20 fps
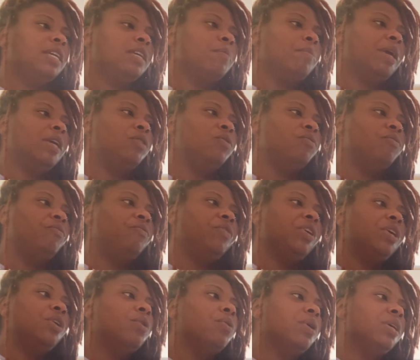It can make you
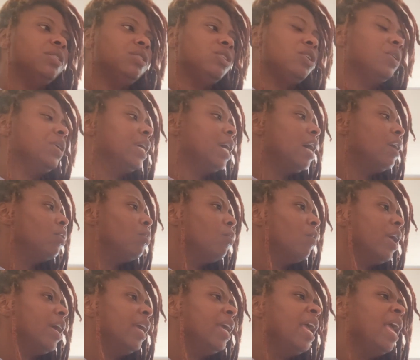feel a certain kind of
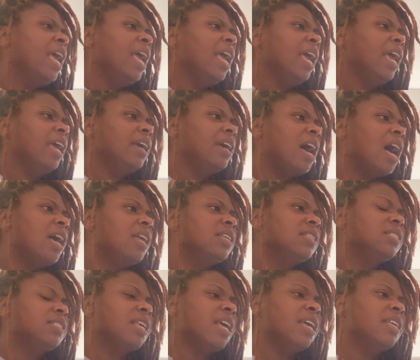way. And God
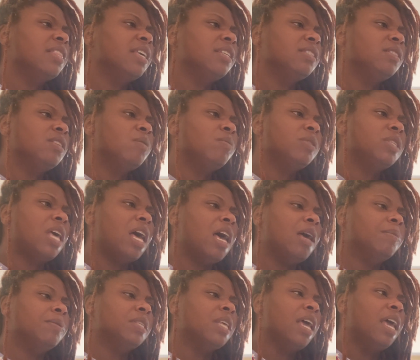is saying that
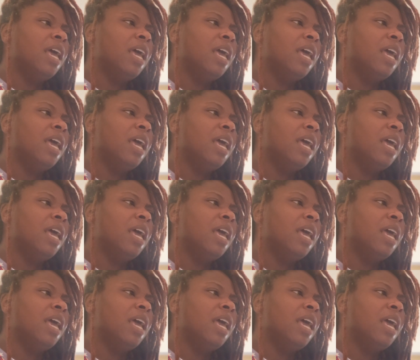sometimes